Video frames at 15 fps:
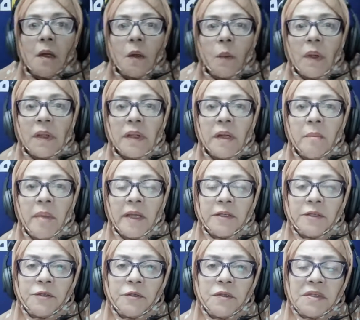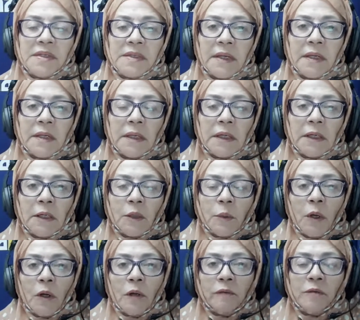Welcome back to the second
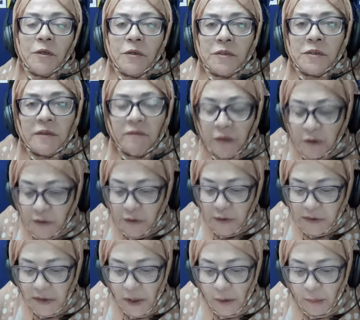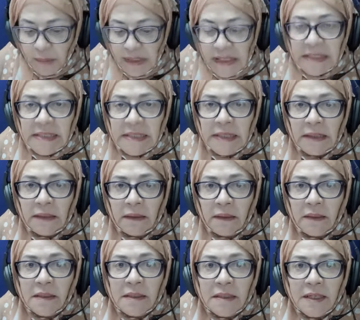hour of News and Views on Salam Media.
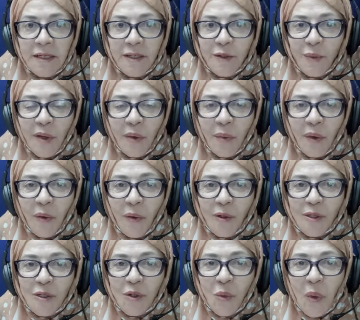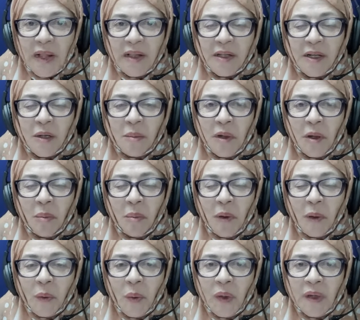This is where we also welcome our
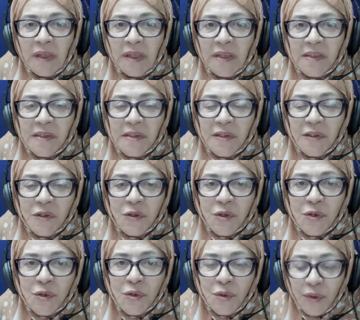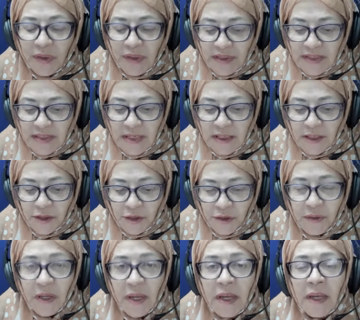Polokwane listeners to the
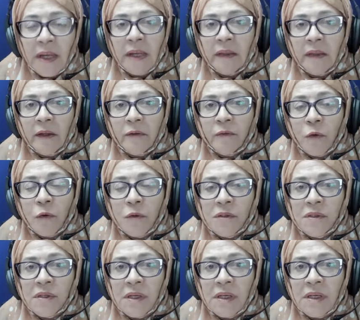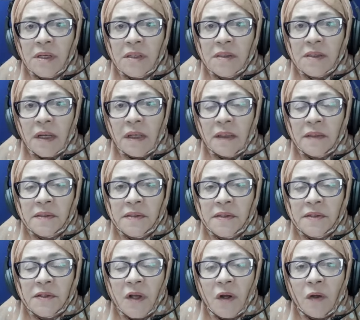station. And that, of course, is our
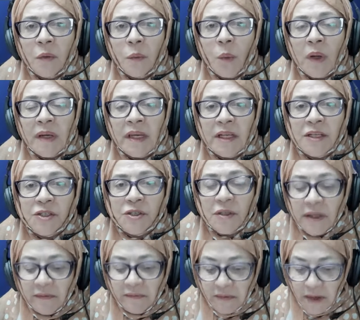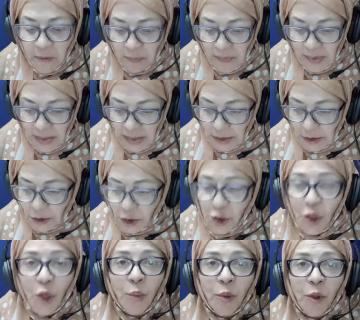listeners on One Nation FM. To
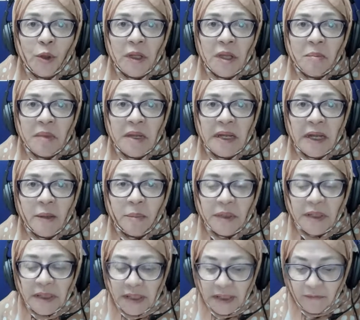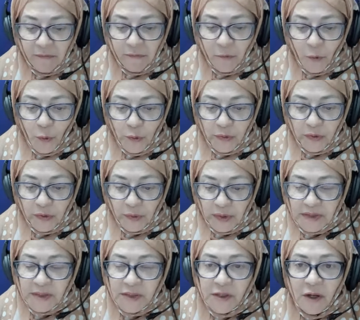hope you'll keep me company for the
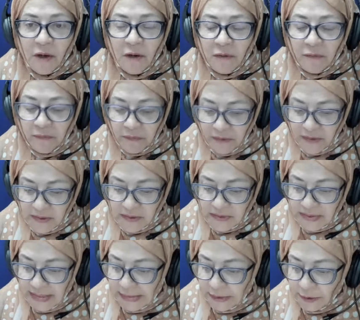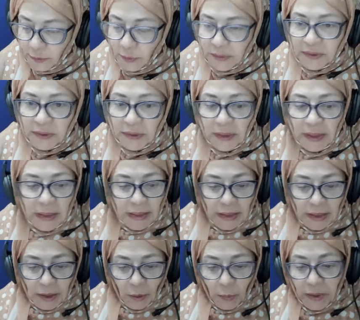rest of this hour.
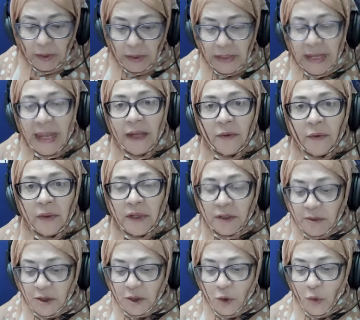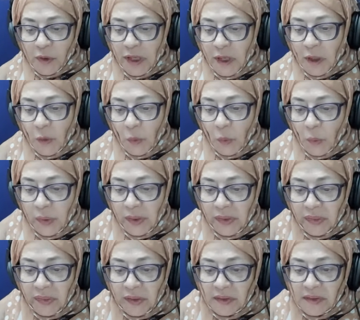We're now going to be talking
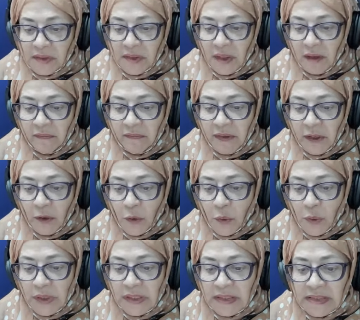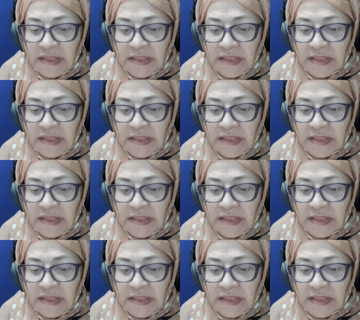with Dawie Roodt.